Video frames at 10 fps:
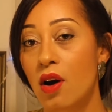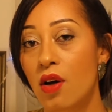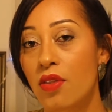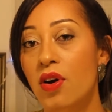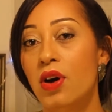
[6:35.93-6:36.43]

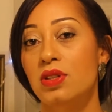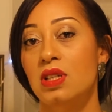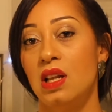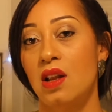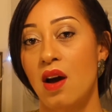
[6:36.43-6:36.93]
other
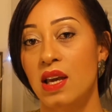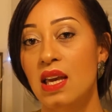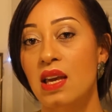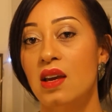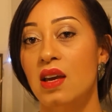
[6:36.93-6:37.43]

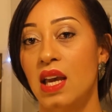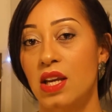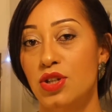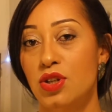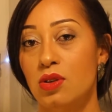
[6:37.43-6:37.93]
underlying
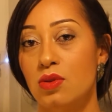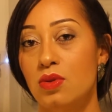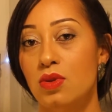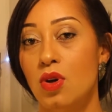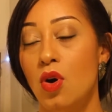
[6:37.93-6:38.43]

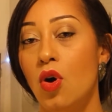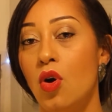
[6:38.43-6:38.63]
issues,